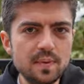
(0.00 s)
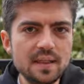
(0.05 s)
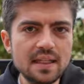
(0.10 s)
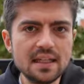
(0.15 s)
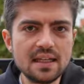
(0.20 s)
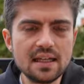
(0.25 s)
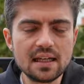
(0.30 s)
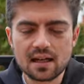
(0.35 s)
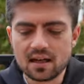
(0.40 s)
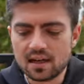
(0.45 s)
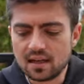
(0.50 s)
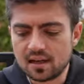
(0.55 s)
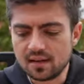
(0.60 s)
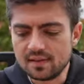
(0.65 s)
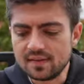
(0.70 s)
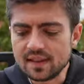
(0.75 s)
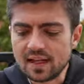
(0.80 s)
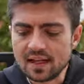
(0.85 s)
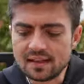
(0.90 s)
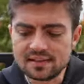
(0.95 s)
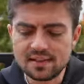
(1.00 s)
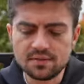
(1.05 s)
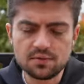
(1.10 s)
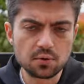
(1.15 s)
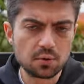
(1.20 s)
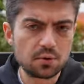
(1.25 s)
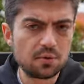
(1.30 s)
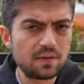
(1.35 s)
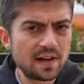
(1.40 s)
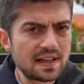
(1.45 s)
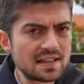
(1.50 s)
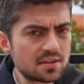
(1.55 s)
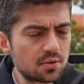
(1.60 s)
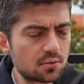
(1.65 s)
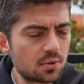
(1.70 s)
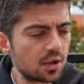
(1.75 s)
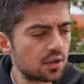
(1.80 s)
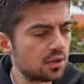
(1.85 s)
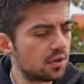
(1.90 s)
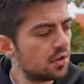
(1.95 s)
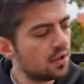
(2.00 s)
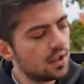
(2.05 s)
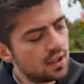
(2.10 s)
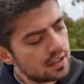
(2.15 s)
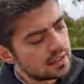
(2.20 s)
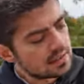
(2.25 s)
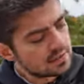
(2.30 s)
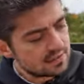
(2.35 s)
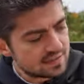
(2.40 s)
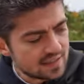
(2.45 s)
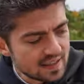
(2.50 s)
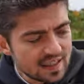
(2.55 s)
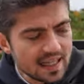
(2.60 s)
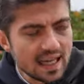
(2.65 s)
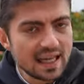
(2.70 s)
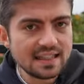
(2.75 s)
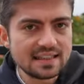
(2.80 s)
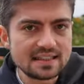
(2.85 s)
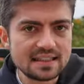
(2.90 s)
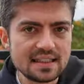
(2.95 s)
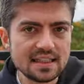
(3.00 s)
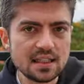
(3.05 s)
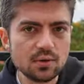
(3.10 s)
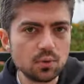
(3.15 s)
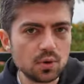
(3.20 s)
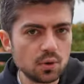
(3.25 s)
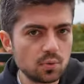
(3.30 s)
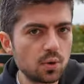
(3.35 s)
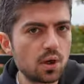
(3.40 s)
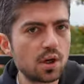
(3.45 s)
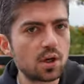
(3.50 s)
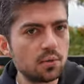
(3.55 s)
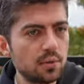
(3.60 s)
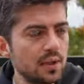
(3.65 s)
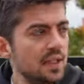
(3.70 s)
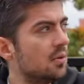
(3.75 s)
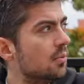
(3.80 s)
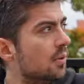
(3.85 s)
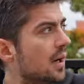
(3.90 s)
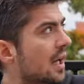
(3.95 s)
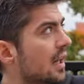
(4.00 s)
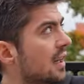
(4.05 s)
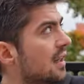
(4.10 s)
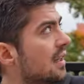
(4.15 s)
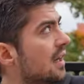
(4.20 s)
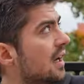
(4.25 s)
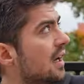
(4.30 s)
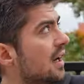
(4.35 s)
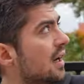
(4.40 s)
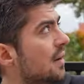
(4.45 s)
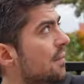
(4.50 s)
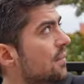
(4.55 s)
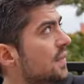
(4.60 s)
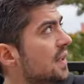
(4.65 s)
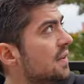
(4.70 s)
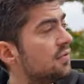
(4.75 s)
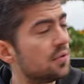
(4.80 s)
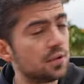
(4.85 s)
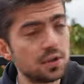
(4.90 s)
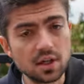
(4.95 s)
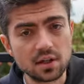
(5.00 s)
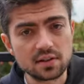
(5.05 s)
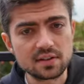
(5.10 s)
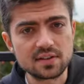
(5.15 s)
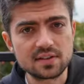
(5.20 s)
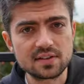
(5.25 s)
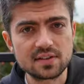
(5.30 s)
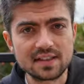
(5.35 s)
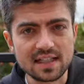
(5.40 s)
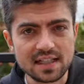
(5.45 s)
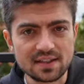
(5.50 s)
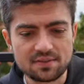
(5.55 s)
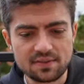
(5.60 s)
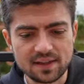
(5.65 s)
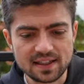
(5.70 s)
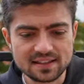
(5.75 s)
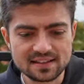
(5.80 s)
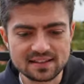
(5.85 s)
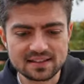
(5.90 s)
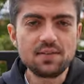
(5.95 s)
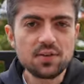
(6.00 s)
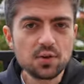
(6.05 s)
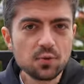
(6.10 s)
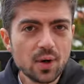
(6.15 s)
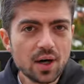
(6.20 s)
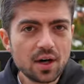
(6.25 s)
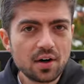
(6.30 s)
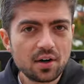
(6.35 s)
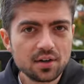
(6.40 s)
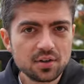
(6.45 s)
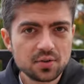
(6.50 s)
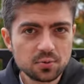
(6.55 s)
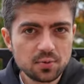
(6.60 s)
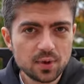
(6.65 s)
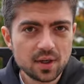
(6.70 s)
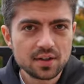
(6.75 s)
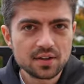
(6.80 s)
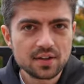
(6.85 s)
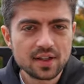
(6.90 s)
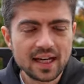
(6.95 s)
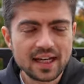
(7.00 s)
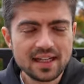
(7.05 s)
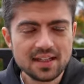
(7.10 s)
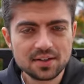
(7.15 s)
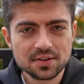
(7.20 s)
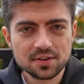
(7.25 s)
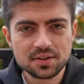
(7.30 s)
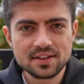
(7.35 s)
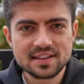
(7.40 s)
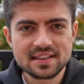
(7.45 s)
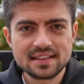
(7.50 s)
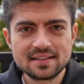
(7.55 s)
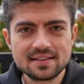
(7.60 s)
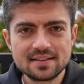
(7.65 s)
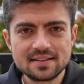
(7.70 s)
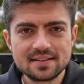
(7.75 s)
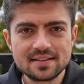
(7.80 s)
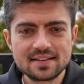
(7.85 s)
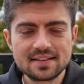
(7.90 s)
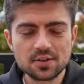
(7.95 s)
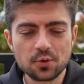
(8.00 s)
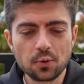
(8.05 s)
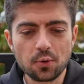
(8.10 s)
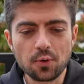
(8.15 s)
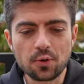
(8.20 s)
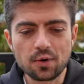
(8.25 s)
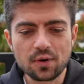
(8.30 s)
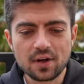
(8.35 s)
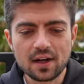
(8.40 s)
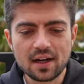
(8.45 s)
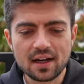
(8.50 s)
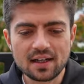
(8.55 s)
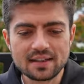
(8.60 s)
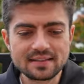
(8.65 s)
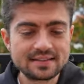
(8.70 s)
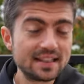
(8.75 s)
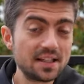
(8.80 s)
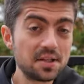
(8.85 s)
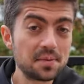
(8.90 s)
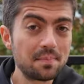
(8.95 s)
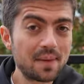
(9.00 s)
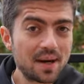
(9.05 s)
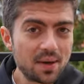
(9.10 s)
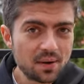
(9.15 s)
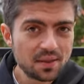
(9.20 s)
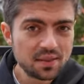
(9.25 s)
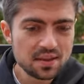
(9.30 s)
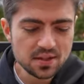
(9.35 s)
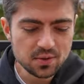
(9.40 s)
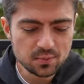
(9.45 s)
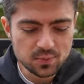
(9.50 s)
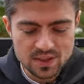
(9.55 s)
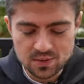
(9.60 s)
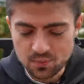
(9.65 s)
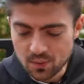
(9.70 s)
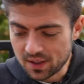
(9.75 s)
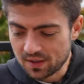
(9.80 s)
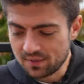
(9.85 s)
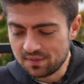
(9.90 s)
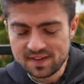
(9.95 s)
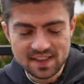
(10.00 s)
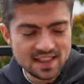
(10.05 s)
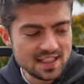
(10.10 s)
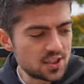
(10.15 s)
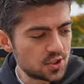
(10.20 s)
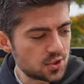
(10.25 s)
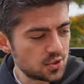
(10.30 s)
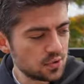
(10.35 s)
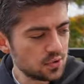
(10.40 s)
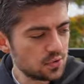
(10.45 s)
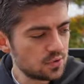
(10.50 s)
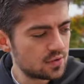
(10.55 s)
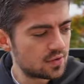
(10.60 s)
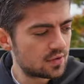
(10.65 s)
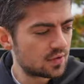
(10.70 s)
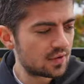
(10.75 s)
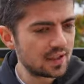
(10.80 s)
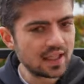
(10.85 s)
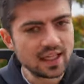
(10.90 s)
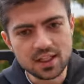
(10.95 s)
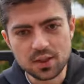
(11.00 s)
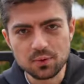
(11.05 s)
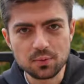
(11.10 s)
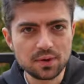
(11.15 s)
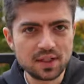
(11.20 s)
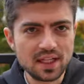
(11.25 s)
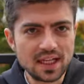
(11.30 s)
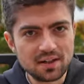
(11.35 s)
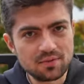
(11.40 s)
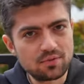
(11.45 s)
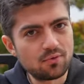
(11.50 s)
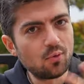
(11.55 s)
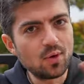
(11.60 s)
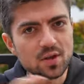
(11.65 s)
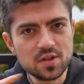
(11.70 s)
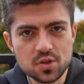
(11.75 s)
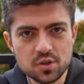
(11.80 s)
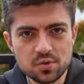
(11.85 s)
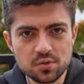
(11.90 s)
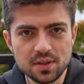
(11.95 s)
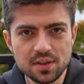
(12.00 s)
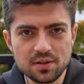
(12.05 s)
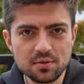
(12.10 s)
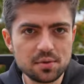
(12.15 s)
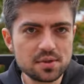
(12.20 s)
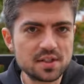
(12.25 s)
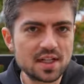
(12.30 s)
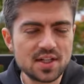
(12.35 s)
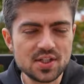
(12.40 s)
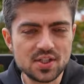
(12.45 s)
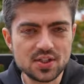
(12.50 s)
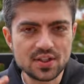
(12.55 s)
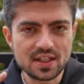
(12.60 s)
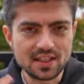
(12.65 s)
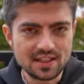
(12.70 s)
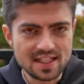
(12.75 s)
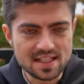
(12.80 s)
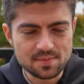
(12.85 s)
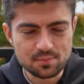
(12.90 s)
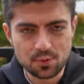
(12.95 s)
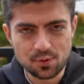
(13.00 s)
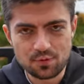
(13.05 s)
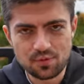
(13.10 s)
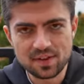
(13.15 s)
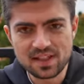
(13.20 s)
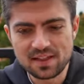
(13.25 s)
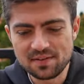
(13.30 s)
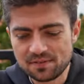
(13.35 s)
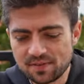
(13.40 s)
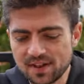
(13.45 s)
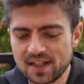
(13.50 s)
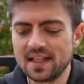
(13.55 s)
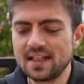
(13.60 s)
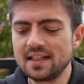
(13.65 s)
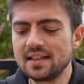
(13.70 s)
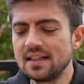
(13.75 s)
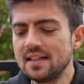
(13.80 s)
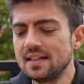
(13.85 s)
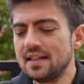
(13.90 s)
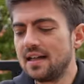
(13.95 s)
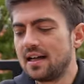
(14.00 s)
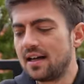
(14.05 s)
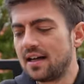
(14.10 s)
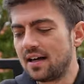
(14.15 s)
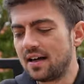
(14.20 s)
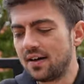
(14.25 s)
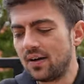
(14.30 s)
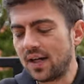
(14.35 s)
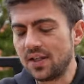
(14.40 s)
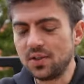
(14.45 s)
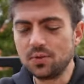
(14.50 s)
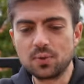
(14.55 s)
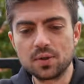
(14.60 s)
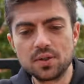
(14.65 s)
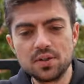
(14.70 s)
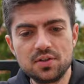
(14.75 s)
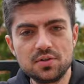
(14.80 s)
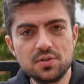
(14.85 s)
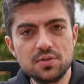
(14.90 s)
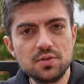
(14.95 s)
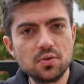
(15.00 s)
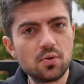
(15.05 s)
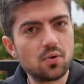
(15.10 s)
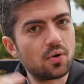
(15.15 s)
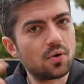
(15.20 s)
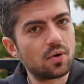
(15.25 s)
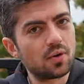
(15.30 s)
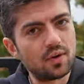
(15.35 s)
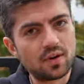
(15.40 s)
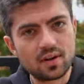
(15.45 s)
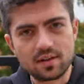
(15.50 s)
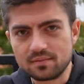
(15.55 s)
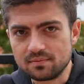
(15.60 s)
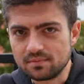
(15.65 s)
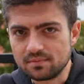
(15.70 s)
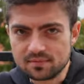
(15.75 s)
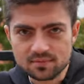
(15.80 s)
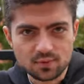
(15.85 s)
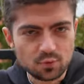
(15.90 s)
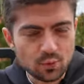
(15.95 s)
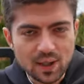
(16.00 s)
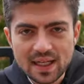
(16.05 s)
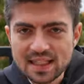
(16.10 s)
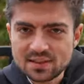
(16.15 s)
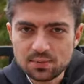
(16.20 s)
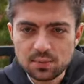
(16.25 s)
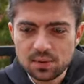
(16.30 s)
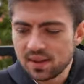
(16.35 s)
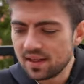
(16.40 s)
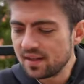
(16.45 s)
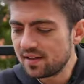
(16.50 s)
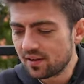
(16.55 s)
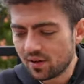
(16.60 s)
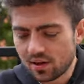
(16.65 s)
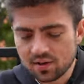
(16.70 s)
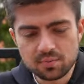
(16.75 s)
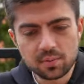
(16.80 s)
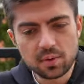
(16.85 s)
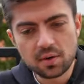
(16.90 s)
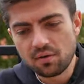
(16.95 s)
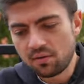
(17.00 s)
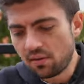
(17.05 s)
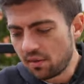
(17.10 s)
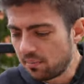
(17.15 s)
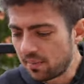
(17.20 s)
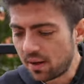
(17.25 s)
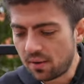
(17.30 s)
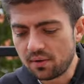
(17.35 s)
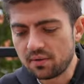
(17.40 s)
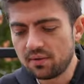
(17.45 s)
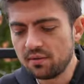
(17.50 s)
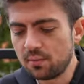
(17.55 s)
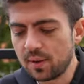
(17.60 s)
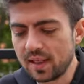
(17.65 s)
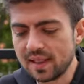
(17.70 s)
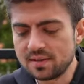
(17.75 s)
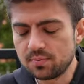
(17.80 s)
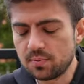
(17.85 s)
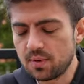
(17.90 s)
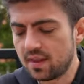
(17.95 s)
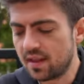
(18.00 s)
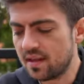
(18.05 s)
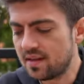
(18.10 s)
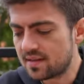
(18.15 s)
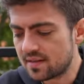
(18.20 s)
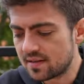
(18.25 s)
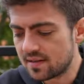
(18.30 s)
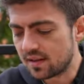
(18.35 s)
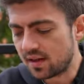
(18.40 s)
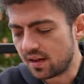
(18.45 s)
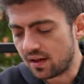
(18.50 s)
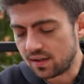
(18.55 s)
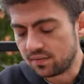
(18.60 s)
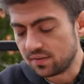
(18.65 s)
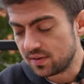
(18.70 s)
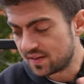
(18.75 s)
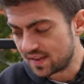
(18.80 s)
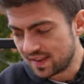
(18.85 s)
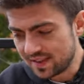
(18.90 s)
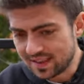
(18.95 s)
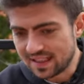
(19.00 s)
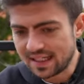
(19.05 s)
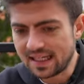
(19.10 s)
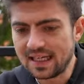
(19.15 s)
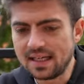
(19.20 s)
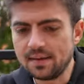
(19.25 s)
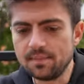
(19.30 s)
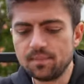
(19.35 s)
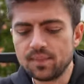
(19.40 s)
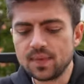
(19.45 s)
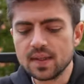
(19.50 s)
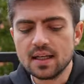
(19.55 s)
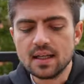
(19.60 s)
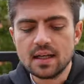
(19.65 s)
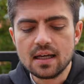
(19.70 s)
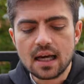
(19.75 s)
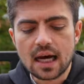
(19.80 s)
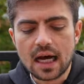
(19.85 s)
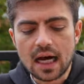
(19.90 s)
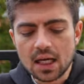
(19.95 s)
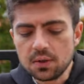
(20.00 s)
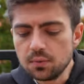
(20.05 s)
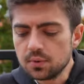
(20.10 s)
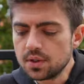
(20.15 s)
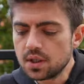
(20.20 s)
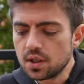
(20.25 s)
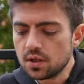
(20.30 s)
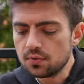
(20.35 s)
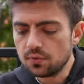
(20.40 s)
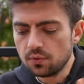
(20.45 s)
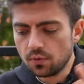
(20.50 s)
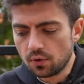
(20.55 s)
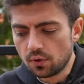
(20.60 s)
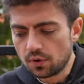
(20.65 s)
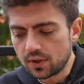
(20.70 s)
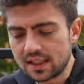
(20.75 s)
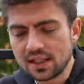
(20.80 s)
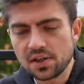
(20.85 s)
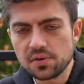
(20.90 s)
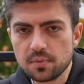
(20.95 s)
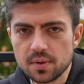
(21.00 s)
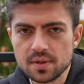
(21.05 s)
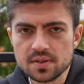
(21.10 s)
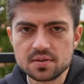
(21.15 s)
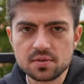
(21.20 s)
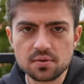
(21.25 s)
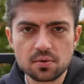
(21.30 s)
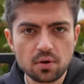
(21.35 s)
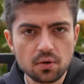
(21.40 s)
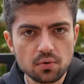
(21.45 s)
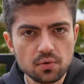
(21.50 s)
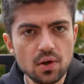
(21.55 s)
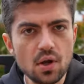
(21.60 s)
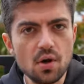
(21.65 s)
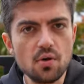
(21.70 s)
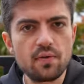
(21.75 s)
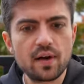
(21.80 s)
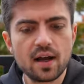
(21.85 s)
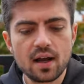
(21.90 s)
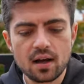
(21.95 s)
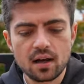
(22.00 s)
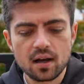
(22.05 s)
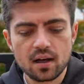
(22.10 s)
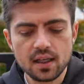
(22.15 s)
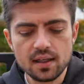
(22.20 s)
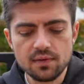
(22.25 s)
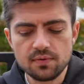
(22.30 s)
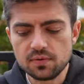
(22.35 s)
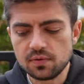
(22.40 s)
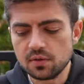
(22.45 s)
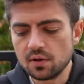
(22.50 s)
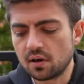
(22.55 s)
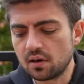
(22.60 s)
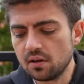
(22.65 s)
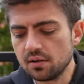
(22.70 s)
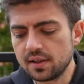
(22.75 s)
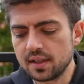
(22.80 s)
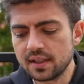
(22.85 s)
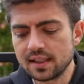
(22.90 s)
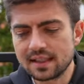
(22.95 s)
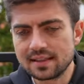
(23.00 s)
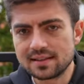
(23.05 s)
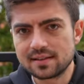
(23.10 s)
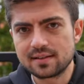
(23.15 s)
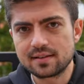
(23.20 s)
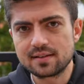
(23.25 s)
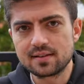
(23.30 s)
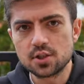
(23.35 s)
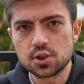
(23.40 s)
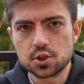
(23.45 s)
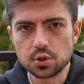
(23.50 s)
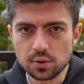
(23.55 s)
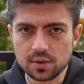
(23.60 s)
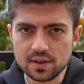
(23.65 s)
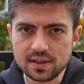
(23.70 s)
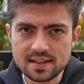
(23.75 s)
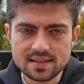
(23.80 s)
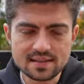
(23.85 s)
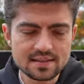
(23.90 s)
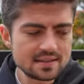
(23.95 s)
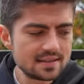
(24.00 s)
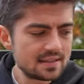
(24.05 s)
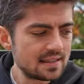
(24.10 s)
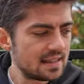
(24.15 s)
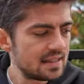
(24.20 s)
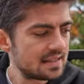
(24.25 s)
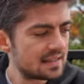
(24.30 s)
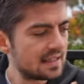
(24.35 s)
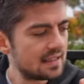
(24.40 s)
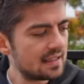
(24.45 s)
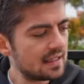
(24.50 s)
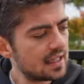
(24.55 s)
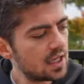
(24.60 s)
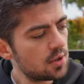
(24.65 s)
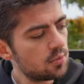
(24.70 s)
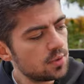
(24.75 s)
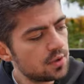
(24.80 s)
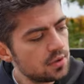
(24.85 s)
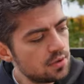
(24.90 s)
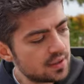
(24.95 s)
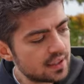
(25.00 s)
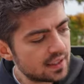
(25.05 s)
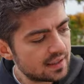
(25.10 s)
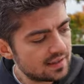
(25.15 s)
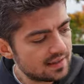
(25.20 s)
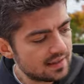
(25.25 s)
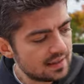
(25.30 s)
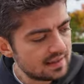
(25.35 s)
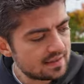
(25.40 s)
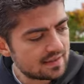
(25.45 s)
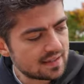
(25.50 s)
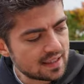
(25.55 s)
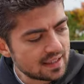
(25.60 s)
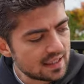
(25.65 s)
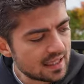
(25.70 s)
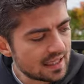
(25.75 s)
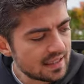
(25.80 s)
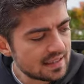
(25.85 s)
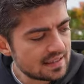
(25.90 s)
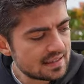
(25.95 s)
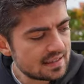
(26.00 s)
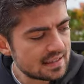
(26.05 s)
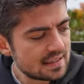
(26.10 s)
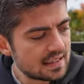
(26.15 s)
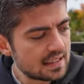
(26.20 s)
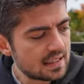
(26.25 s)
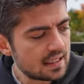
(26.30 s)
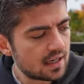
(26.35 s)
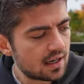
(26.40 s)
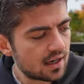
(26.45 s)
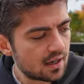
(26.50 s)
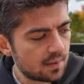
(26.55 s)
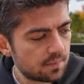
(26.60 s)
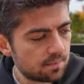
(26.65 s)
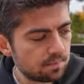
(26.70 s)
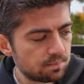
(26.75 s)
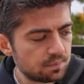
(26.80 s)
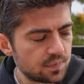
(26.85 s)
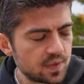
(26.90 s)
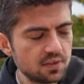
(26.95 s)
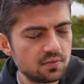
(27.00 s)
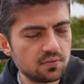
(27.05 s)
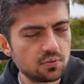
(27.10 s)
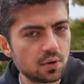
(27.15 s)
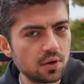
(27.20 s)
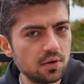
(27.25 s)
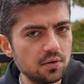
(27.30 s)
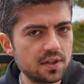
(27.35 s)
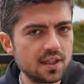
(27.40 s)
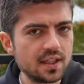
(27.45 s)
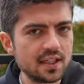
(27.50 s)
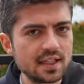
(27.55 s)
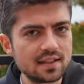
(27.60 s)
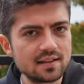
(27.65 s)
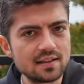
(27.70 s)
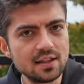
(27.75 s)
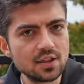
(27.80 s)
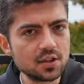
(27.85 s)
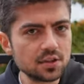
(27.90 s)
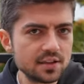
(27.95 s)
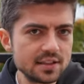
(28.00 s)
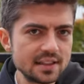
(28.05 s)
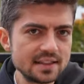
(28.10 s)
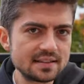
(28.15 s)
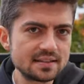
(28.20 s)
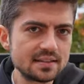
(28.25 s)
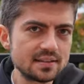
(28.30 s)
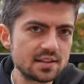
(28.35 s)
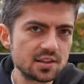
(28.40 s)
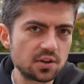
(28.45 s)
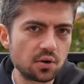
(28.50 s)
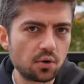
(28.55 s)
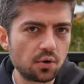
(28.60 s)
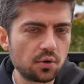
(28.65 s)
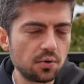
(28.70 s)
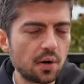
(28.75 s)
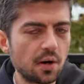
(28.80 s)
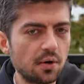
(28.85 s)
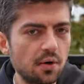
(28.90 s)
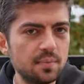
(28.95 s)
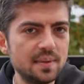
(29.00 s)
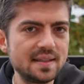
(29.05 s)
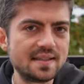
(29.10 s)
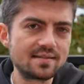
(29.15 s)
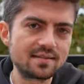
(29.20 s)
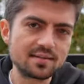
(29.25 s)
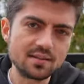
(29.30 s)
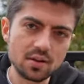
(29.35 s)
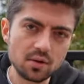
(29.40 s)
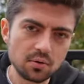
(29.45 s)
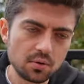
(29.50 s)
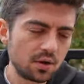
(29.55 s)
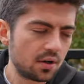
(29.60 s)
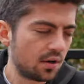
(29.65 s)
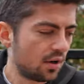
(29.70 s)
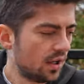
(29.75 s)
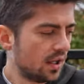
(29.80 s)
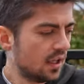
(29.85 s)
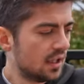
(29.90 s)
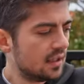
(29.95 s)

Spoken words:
be nice if you're a faster runner. The 1080 would work really well if you're not that fast. If you were to run a longer distance or say a marathon with one of these shoes, like you want to have one shoe in your rotation and that's perfectly fine, and you want to do your race with it, half marathon, marathon race with it, even 10K. I would go for Cloudmonster or Nova if you are looking at shorter distances, and then I would look at the 1080 if you are looking at longer distance or you are a bit slower.